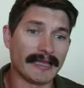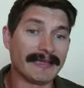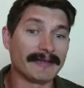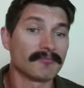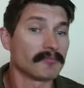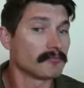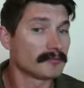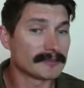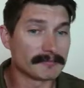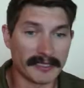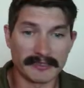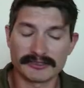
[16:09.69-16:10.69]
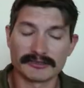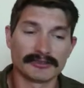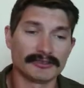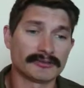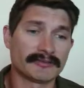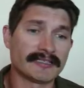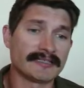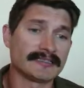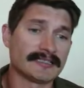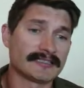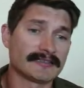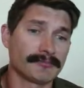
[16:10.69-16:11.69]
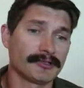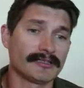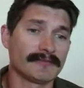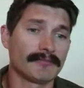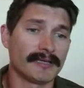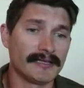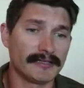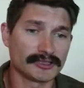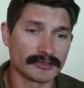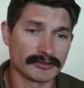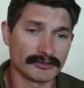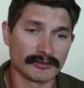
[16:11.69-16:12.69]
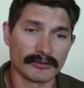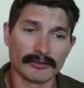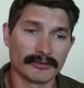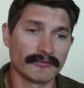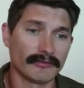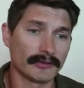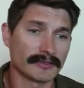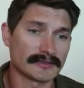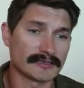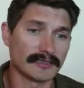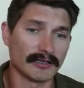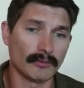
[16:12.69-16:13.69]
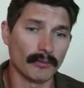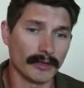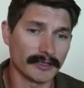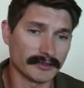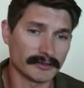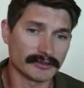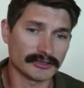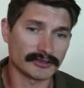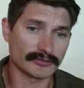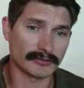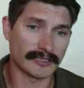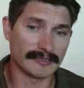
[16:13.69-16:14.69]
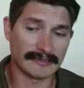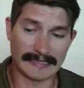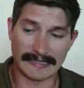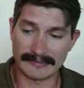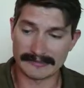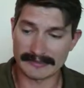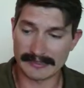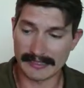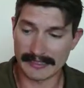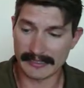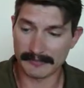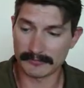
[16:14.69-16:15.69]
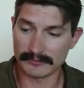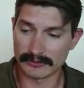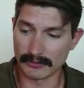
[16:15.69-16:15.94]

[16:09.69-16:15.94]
And make sure you stay disciplined. Make sure you're only focusing on one constraint at a time.